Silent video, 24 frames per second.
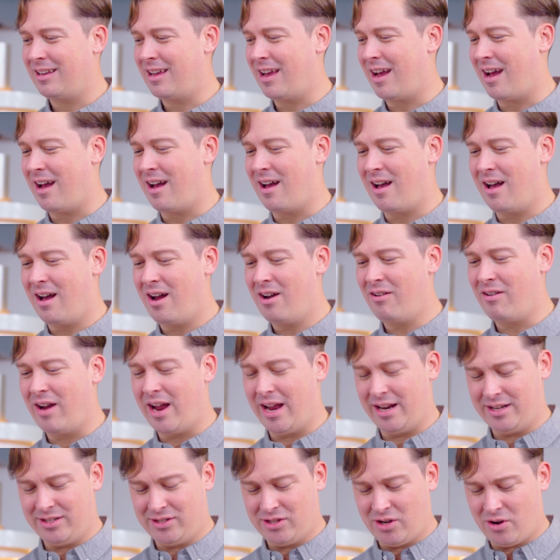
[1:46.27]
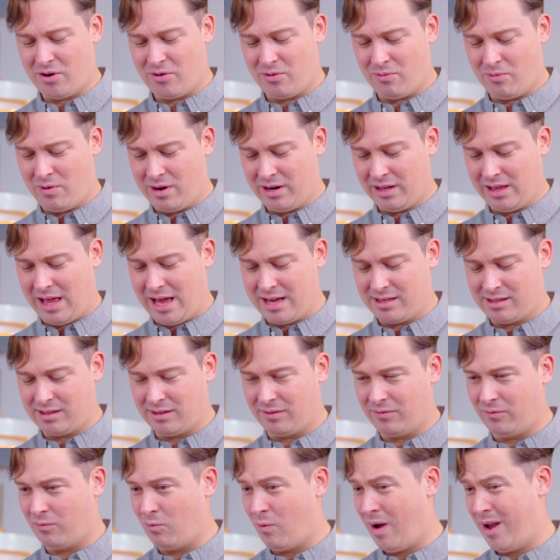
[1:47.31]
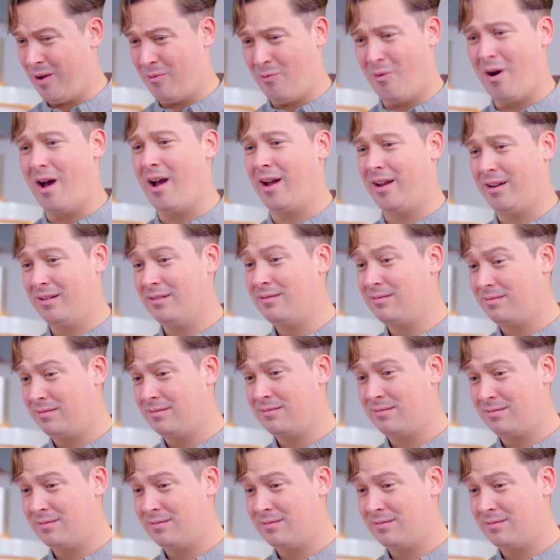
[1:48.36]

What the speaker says: Yeah. All right. So one glass of white wine.